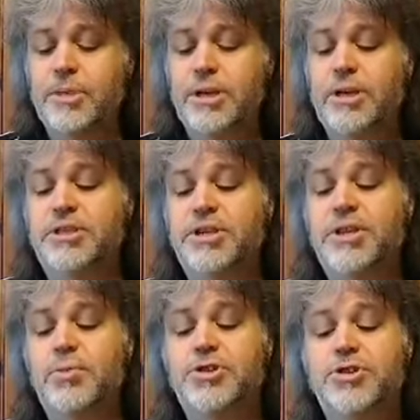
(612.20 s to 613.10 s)
His
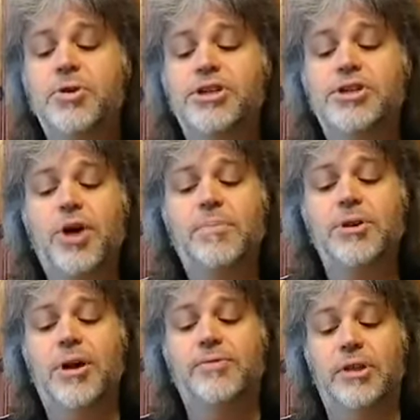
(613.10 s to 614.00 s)
teeth were surely sharp
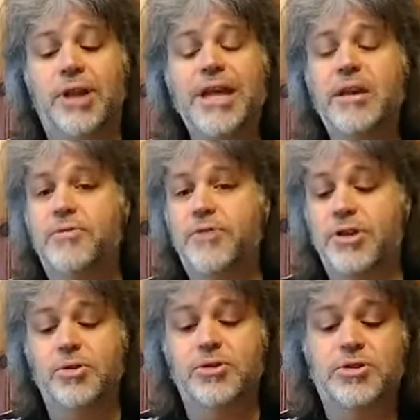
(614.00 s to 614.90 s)
enough to land a
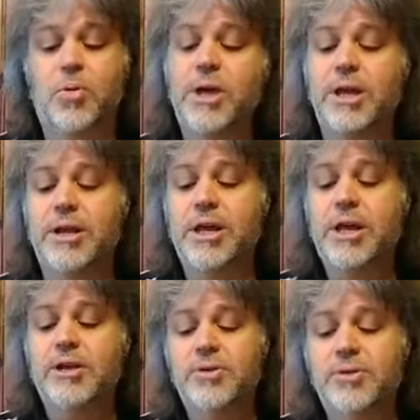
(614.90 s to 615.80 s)
fish or squid,
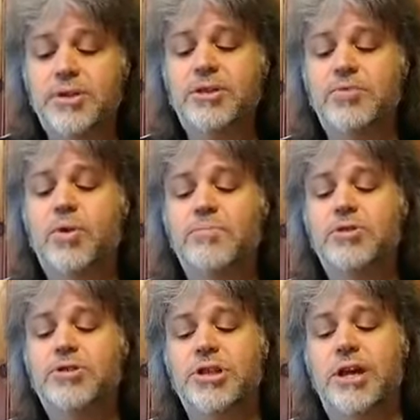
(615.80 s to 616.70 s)
so this is what
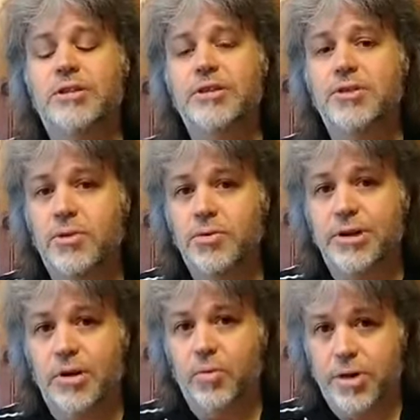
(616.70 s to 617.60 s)
most scientists agree
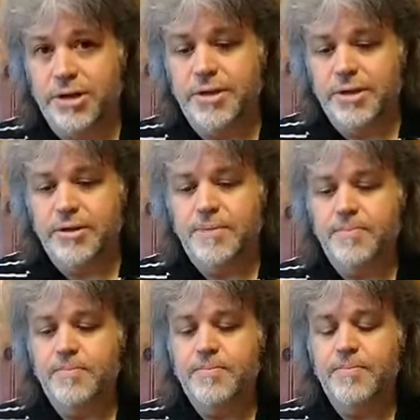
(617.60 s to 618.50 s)
on what he did.
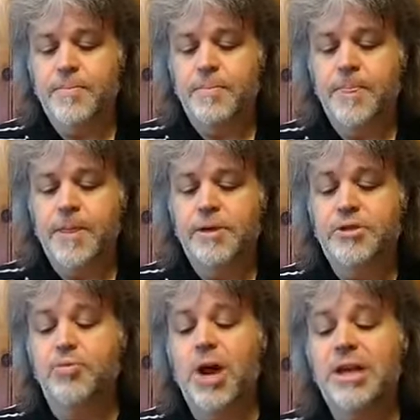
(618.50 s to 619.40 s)

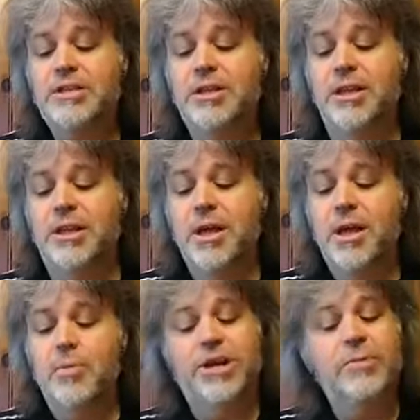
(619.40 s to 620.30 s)
Surprisingly,
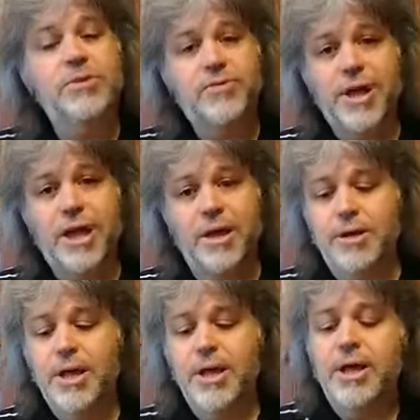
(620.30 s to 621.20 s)
when he was found,
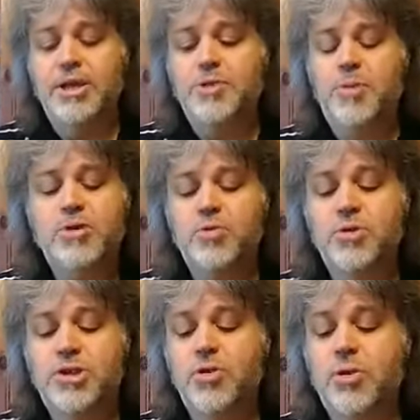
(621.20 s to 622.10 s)
his bones were
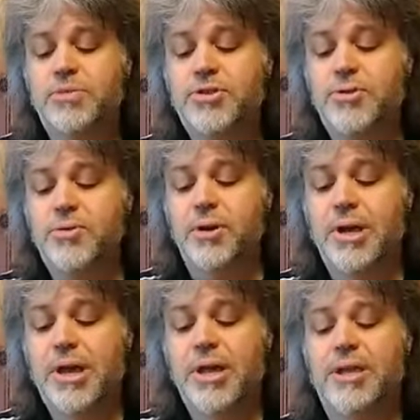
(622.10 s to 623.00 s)
so obscure
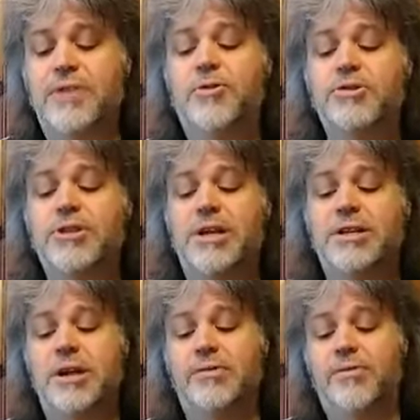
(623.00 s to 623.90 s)
they first
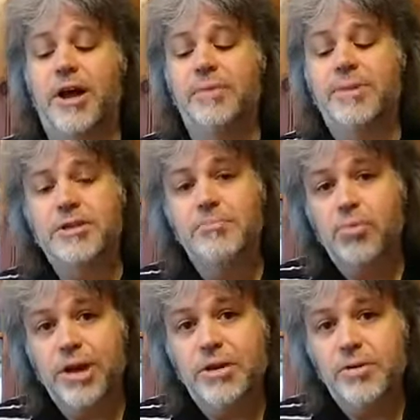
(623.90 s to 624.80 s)
identified him as a
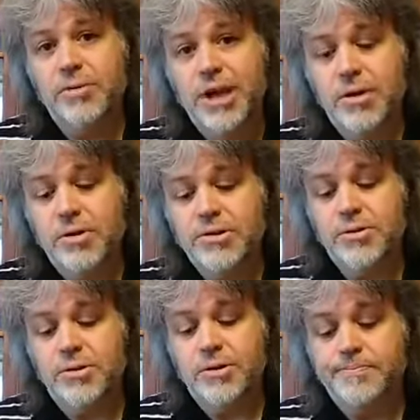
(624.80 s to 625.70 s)
brand new pterosaur.